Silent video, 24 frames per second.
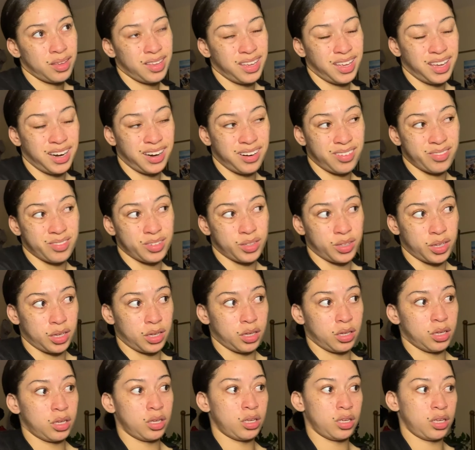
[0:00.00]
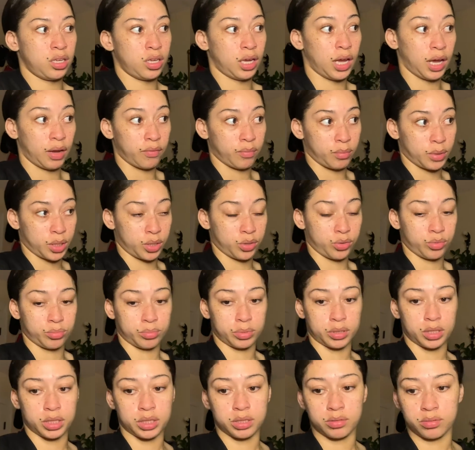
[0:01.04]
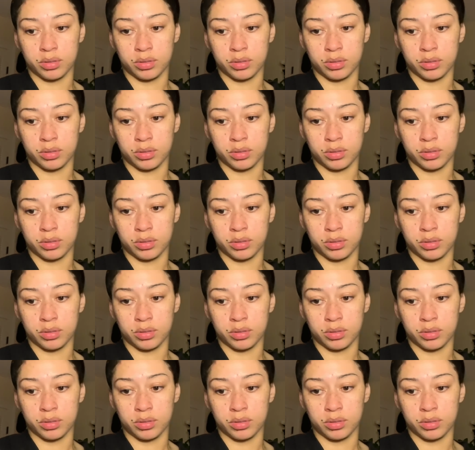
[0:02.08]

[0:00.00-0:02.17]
but I don't really have my own place